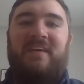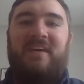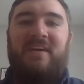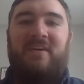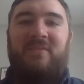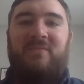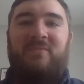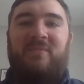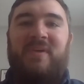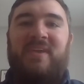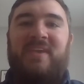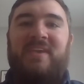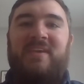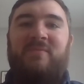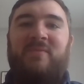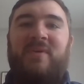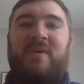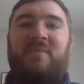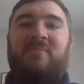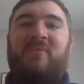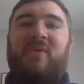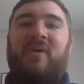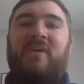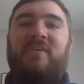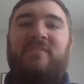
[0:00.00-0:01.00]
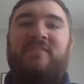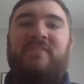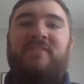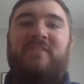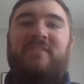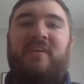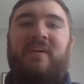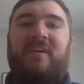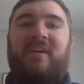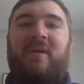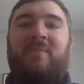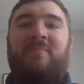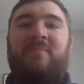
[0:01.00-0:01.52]
We
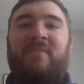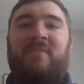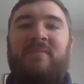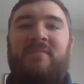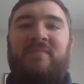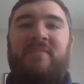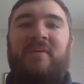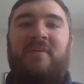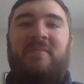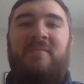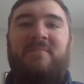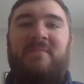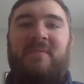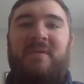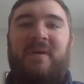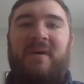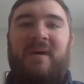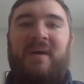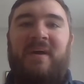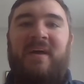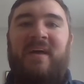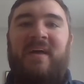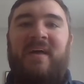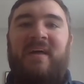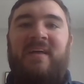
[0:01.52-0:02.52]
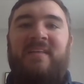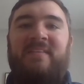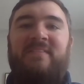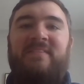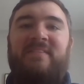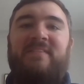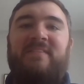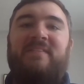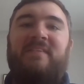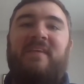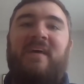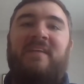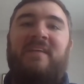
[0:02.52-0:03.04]
approached a couple of them, and
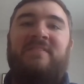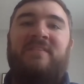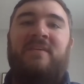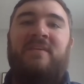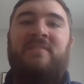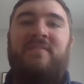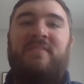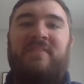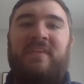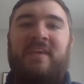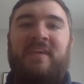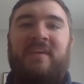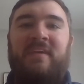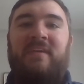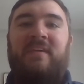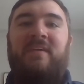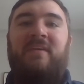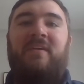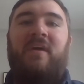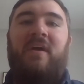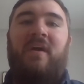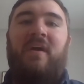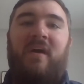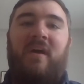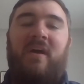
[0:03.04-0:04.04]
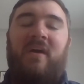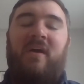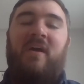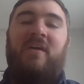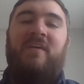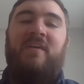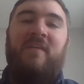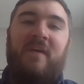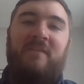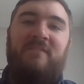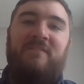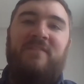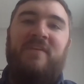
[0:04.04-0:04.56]
I don't think, a
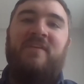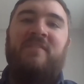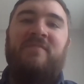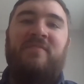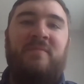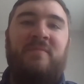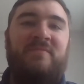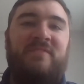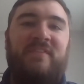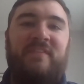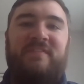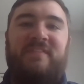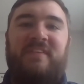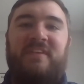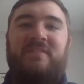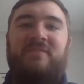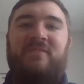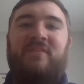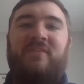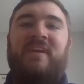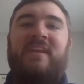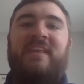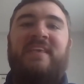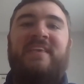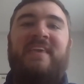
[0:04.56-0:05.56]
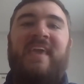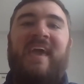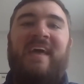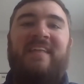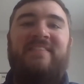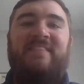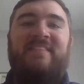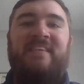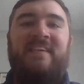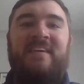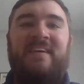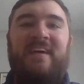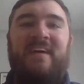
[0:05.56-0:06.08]
few of them just didn't really
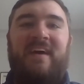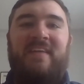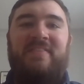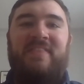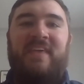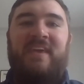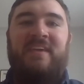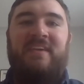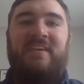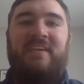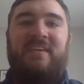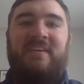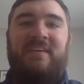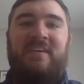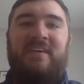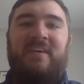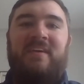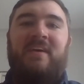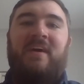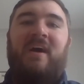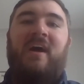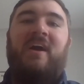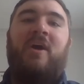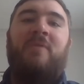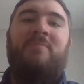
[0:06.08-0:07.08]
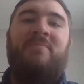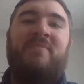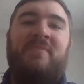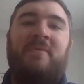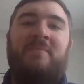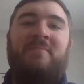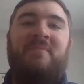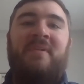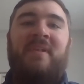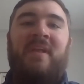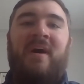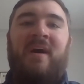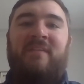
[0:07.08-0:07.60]
get it. I think a couple of
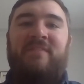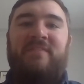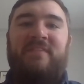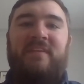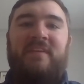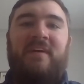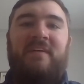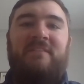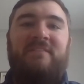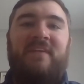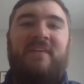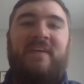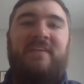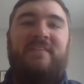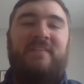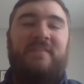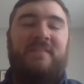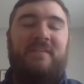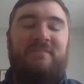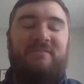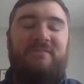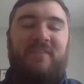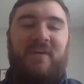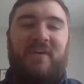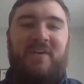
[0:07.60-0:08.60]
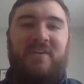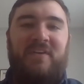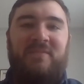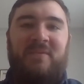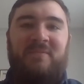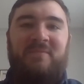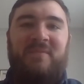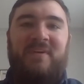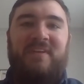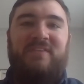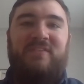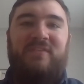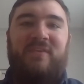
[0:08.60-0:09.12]
them laughed in our face on the phone
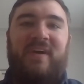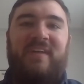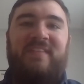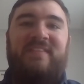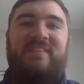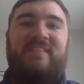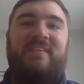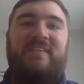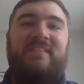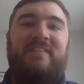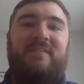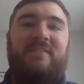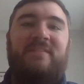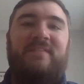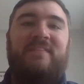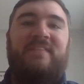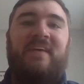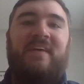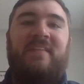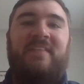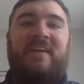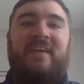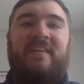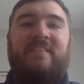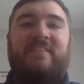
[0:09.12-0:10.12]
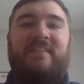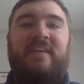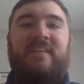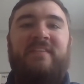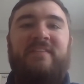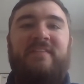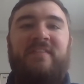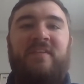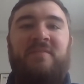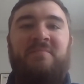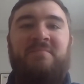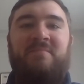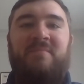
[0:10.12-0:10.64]
when we tried to sort of sell the idea
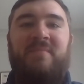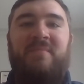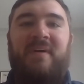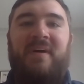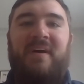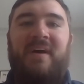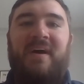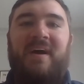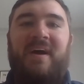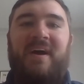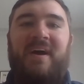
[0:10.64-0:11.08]
to them, but